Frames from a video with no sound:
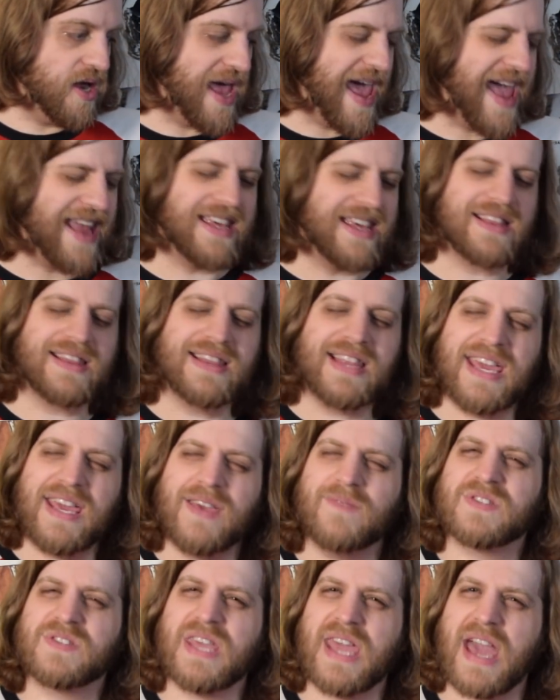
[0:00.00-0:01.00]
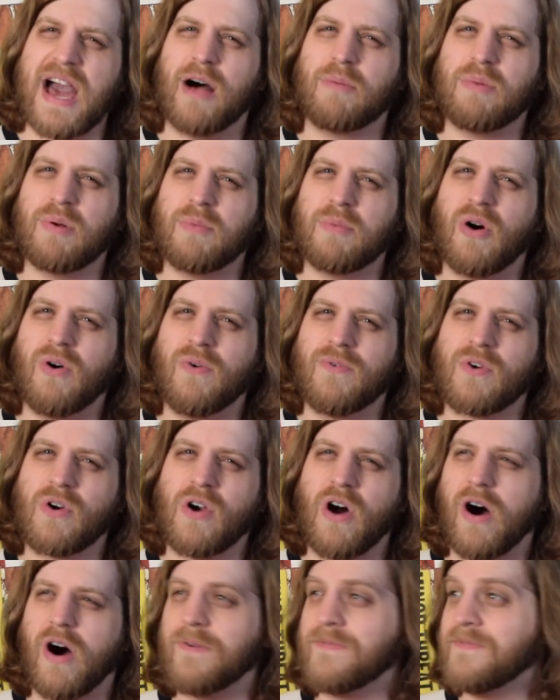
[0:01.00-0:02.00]
And it leaves the album
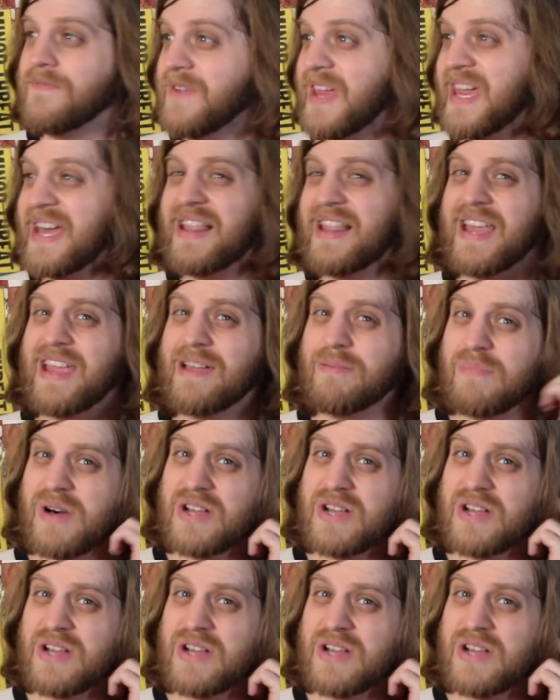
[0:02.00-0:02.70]
overall feeling